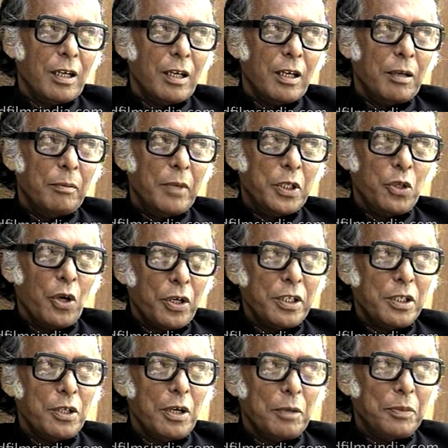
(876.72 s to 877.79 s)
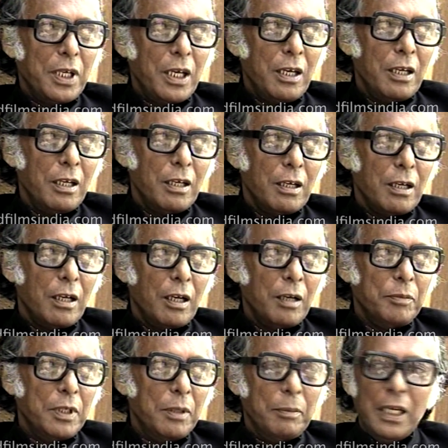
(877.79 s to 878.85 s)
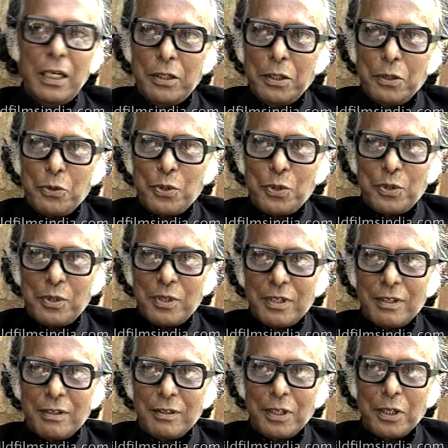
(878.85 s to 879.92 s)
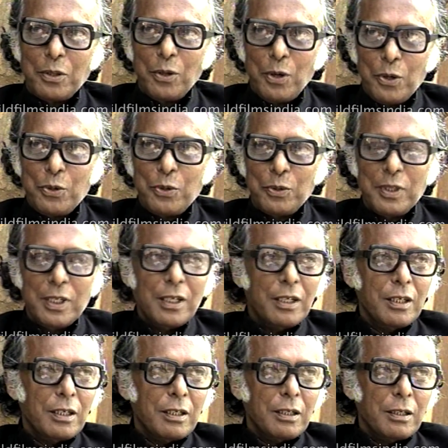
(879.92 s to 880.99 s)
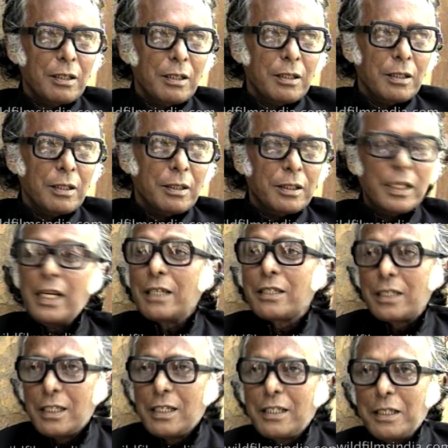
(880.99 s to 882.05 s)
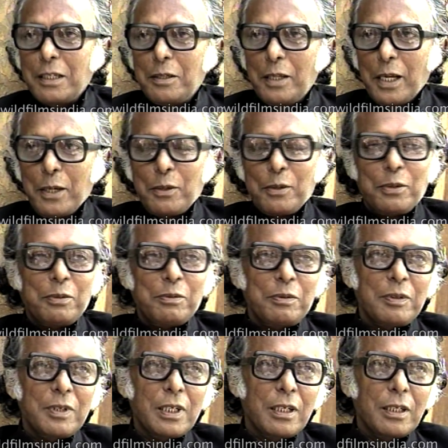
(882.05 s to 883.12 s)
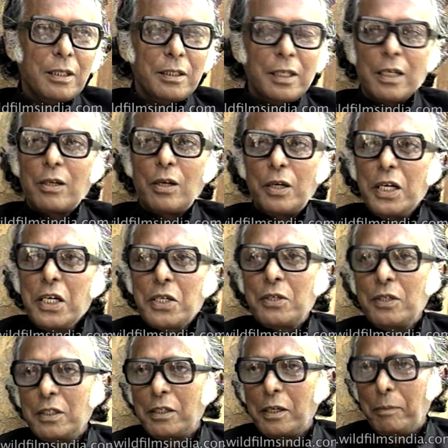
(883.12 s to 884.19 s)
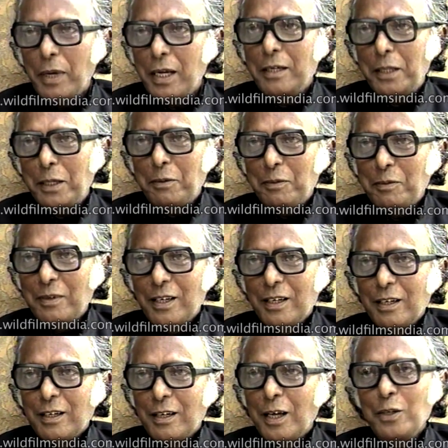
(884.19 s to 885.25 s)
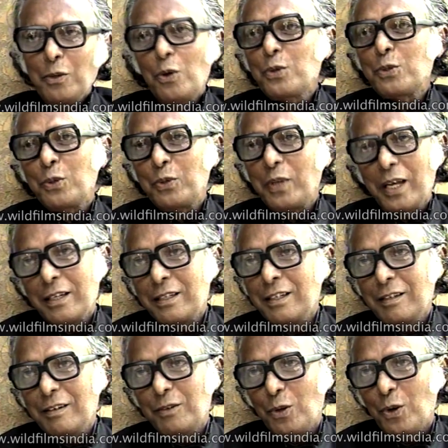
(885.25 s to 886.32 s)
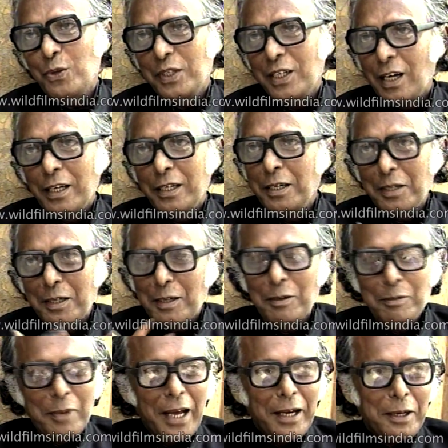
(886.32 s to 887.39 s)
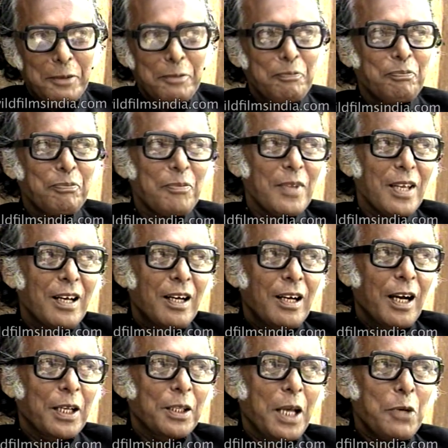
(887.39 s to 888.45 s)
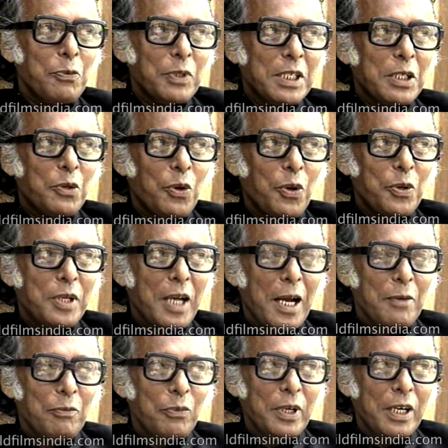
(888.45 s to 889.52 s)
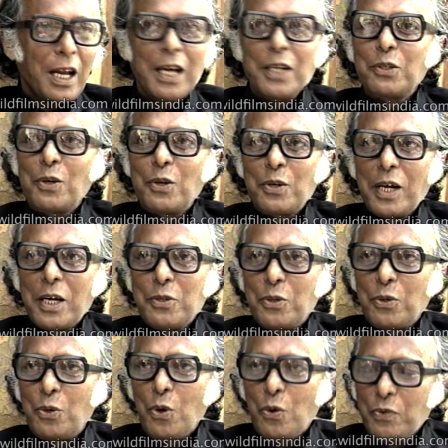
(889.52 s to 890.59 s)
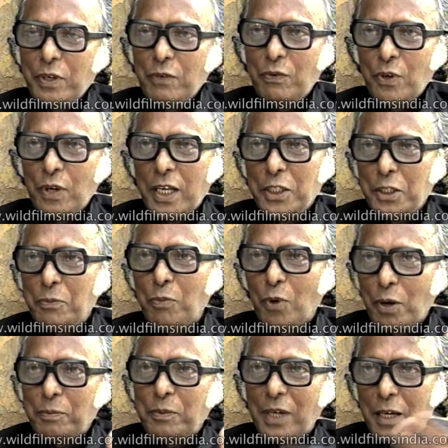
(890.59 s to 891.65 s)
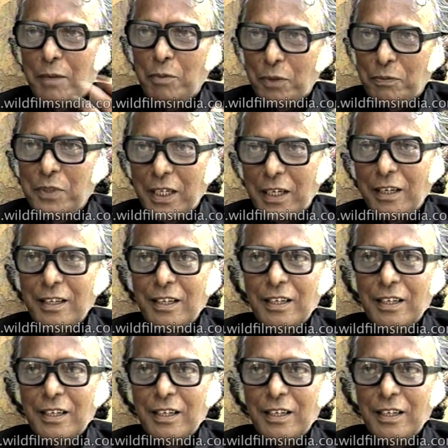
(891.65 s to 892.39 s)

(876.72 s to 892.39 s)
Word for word: a majority of the of the militants they thought, they asserted that their condition is rebellion. I also thought in, thought in identical manner. And that was the time when I thought I should go in for agitprop type of thing.